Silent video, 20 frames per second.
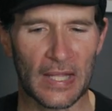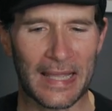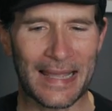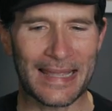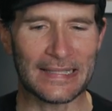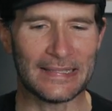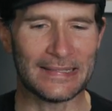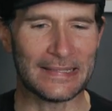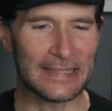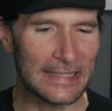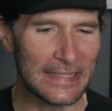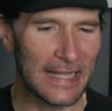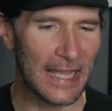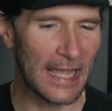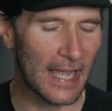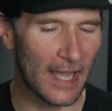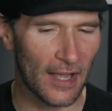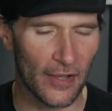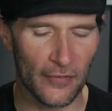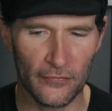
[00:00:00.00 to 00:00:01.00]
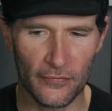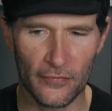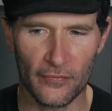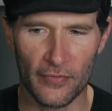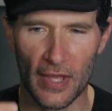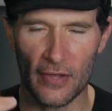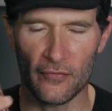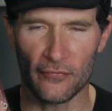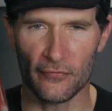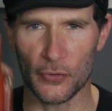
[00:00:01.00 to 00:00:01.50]
I did have
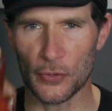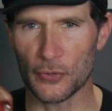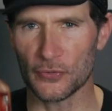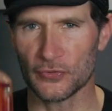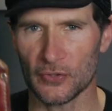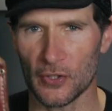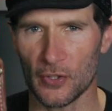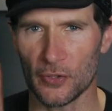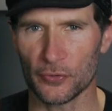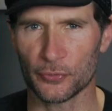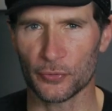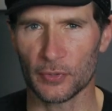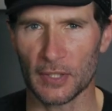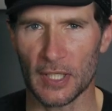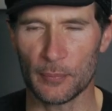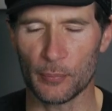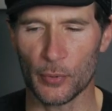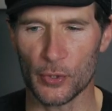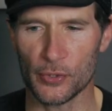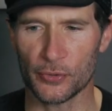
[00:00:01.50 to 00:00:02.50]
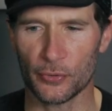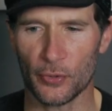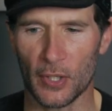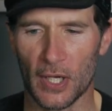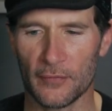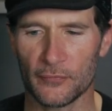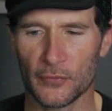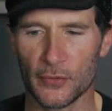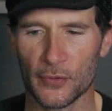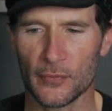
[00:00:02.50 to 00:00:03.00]
that first ultralite
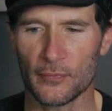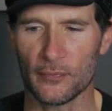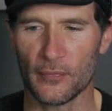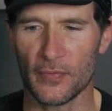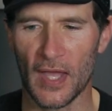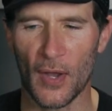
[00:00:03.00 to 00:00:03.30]
bushcrafter.